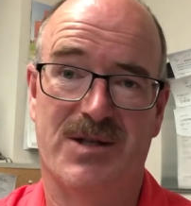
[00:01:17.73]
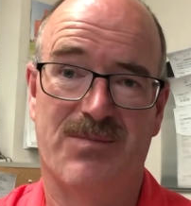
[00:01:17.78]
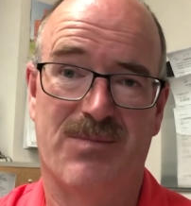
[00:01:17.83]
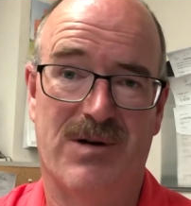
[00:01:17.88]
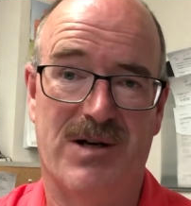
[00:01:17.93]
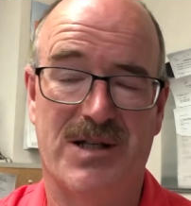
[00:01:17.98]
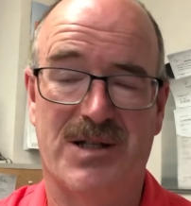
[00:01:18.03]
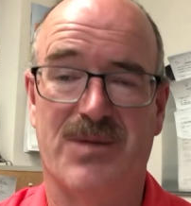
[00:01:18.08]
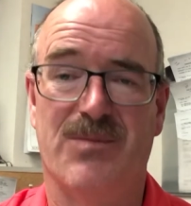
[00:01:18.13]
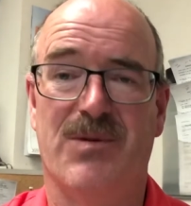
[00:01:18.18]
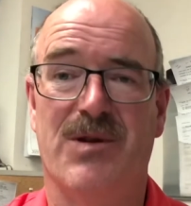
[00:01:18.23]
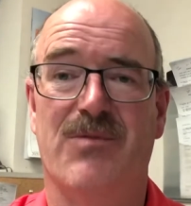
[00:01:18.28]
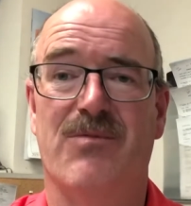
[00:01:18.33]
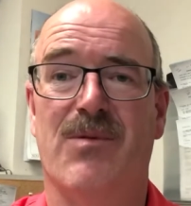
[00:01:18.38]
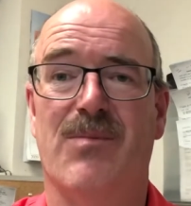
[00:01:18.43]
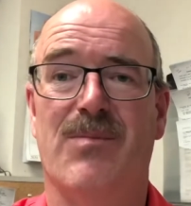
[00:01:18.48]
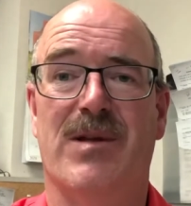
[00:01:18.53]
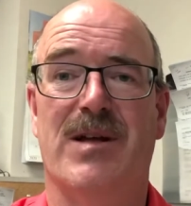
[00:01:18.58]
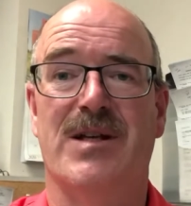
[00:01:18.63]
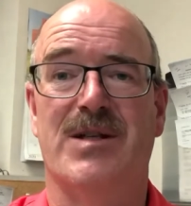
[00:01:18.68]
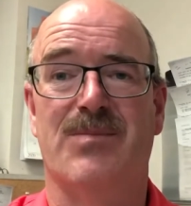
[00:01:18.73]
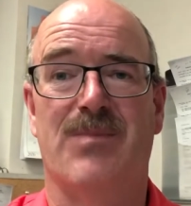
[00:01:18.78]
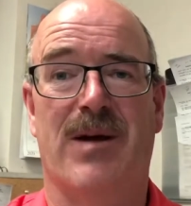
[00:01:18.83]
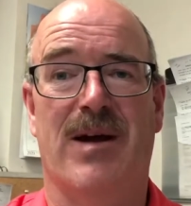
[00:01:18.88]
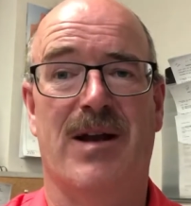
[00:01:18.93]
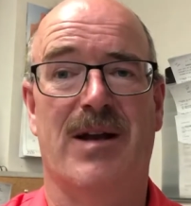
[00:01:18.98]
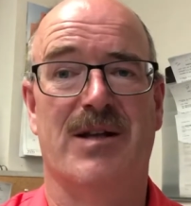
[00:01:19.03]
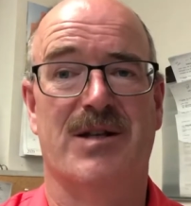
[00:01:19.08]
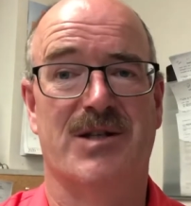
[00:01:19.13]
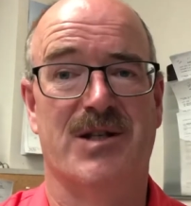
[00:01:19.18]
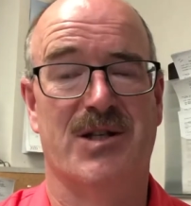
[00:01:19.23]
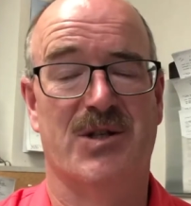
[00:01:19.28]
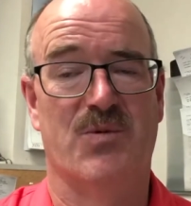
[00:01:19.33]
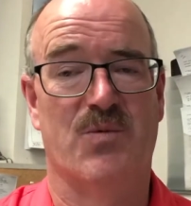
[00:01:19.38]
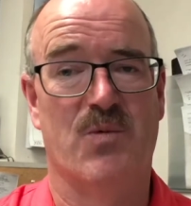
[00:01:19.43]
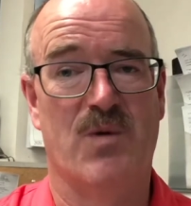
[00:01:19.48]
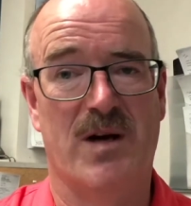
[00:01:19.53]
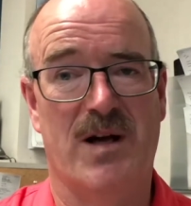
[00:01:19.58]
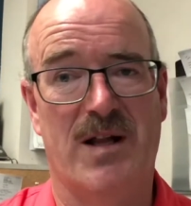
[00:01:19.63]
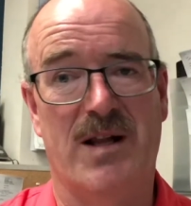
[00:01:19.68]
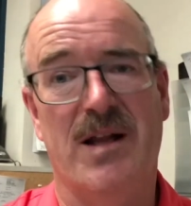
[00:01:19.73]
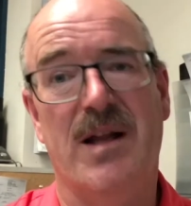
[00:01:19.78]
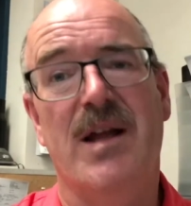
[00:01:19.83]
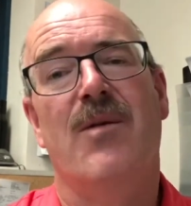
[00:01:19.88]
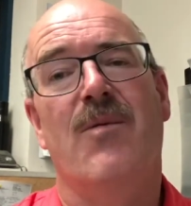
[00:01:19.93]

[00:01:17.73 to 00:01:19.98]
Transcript: possibly replace panels as well.